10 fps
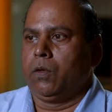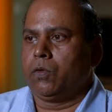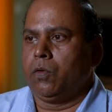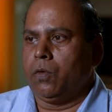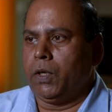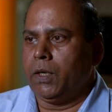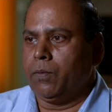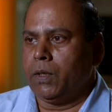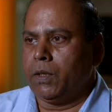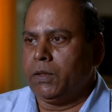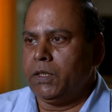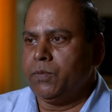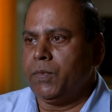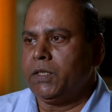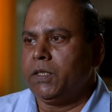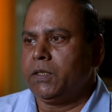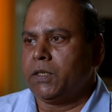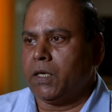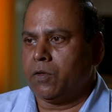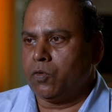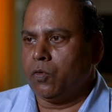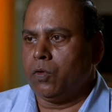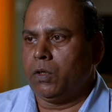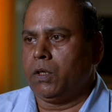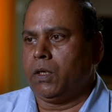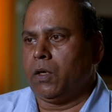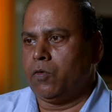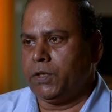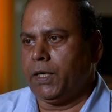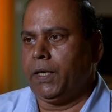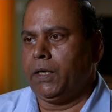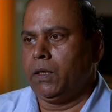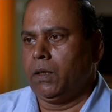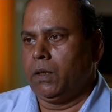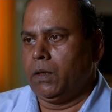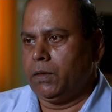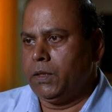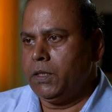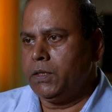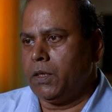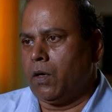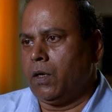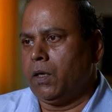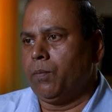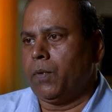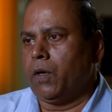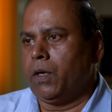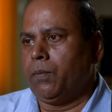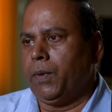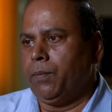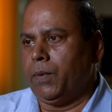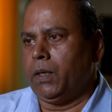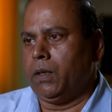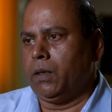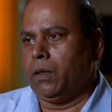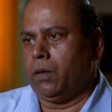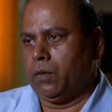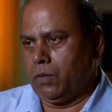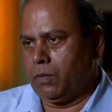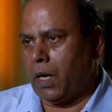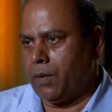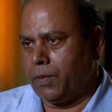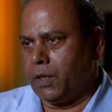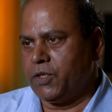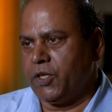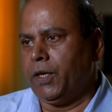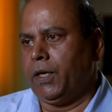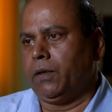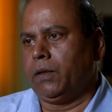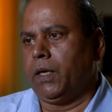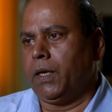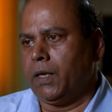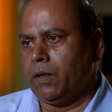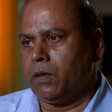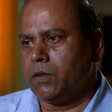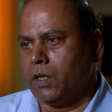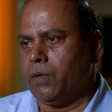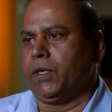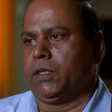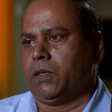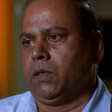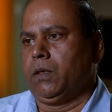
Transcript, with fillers: So, whenever these machines are sold outside, these unemployed people, uh, after training, they get the service.